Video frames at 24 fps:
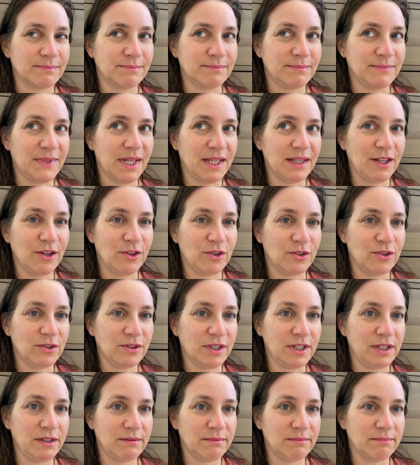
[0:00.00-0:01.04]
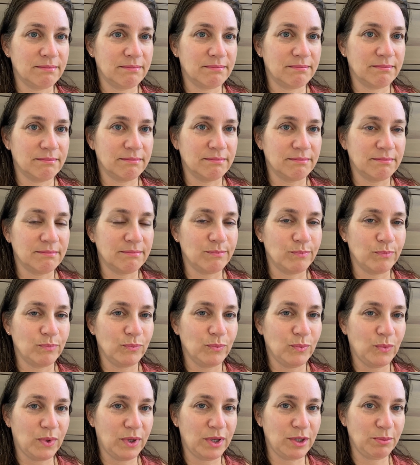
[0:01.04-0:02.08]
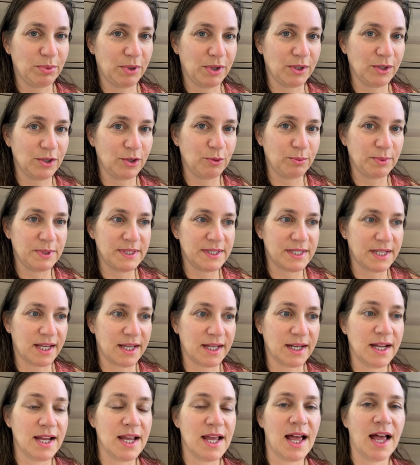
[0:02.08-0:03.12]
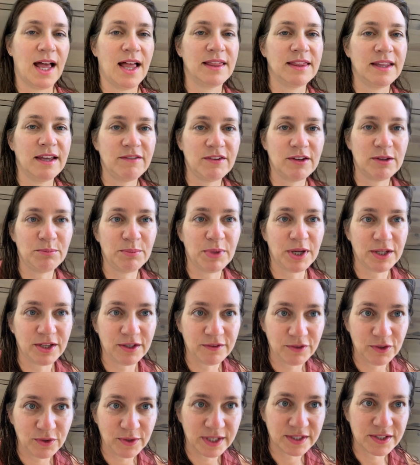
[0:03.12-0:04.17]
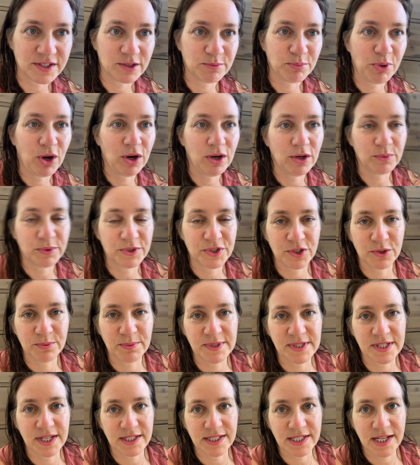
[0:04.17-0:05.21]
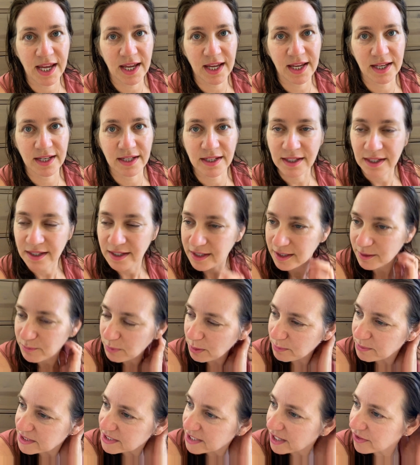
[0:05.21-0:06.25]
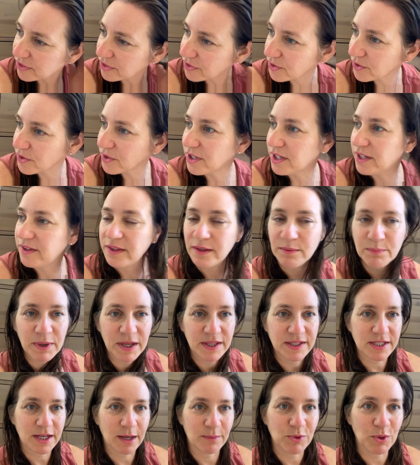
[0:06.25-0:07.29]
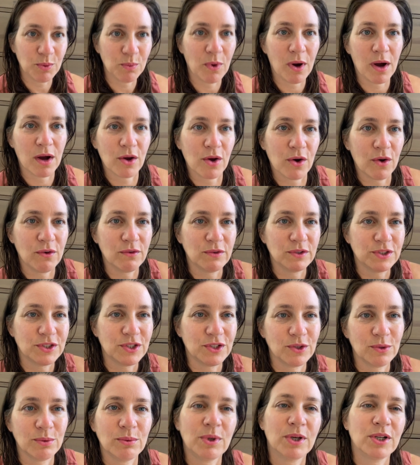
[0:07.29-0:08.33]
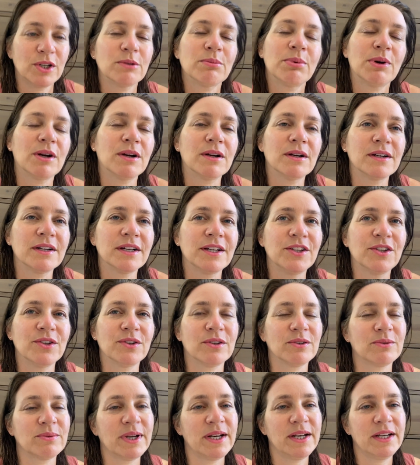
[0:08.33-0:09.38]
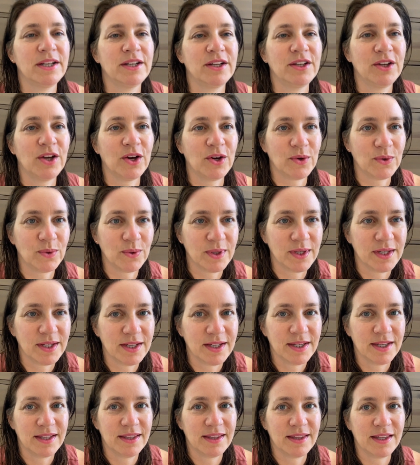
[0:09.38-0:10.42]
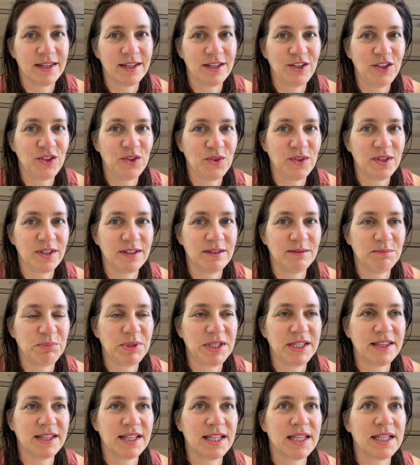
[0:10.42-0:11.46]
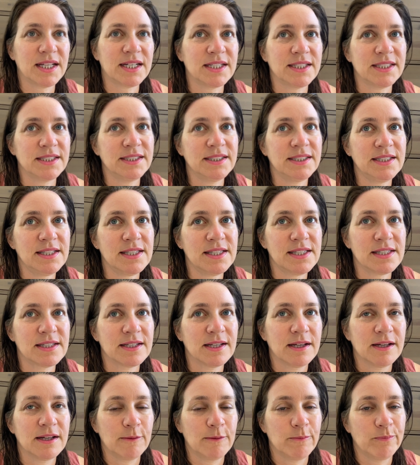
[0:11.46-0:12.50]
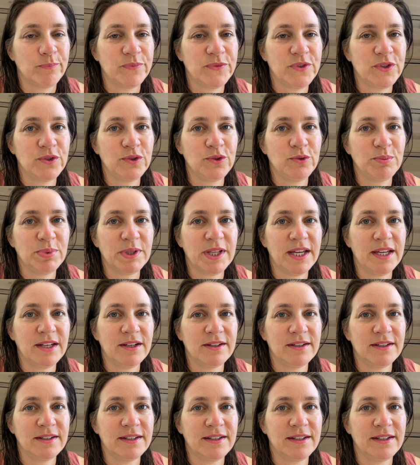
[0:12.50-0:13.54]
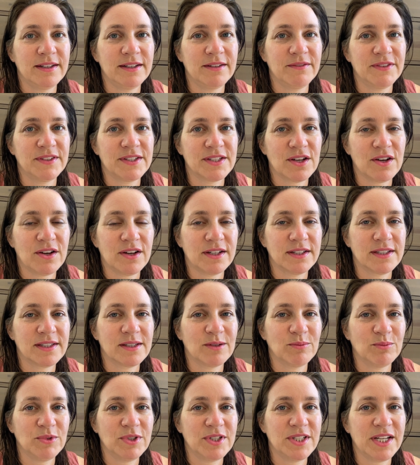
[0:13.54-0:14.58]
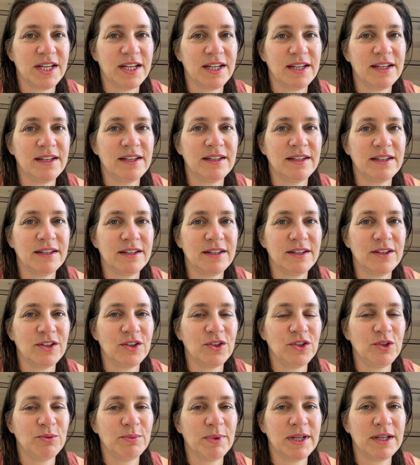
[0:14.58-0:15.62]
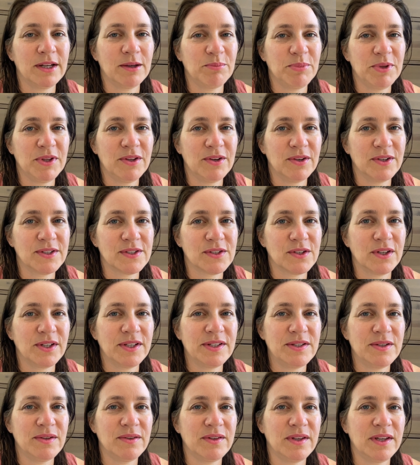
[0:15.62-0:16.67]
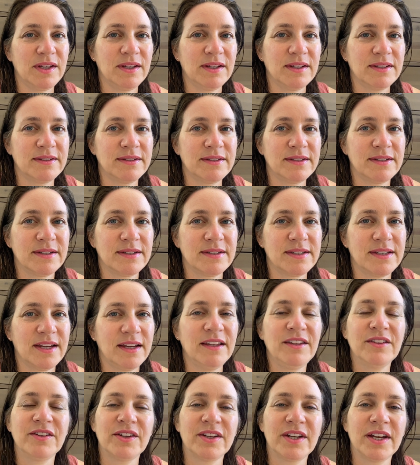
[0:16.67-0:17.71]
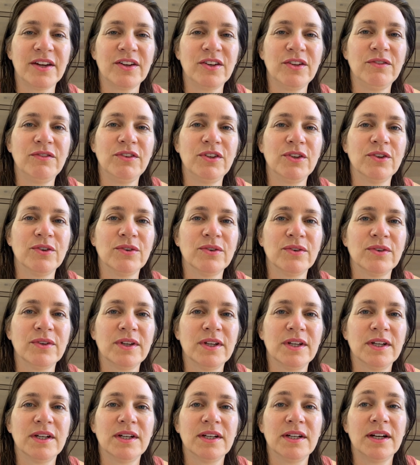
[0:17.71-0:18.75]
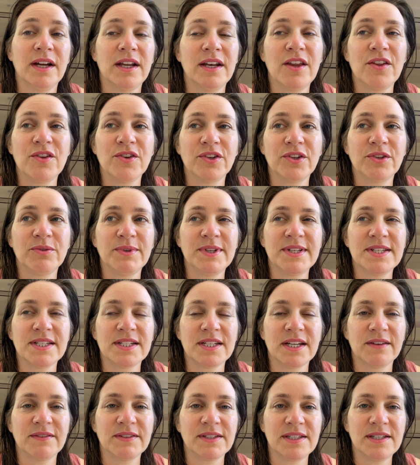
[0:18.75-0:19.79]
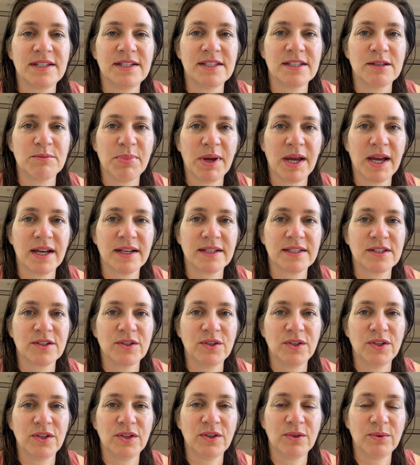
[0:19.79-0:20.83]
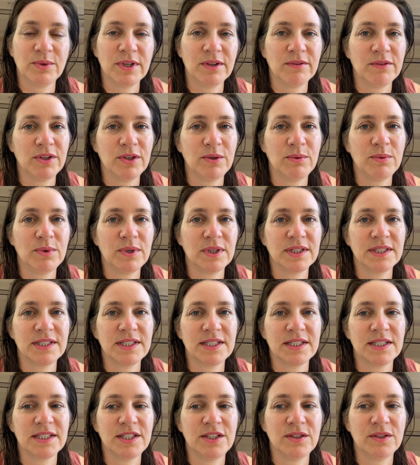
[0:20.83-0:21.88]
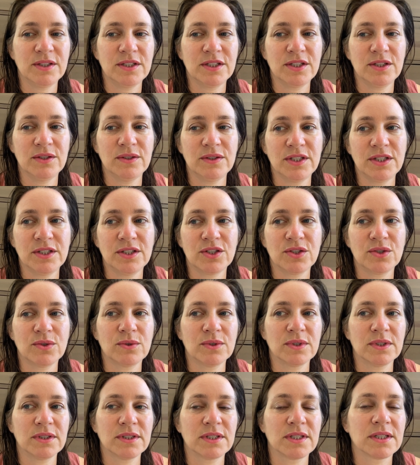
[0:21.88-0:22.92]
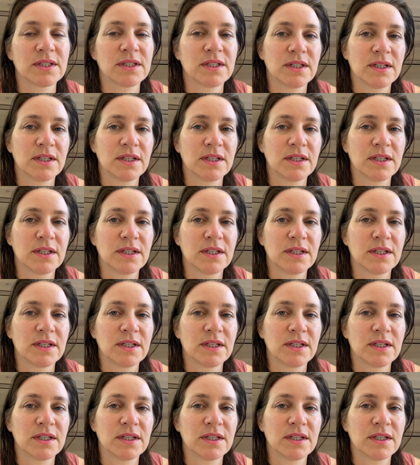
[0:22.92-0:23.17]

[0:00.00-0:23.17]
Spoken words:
get there early. Waterpark opens at 11, but if you get to the park, which opens at 10, maybe 10:30, and then by the time you walk over to the water park and you're all ready to go, then you can beat the lines. Do plan on it. If it's a hot summer day, you might not be there as long as you think, because it does take a lot out of you. Another good reason to have a season pass, so you can go whenever you want and you can do these short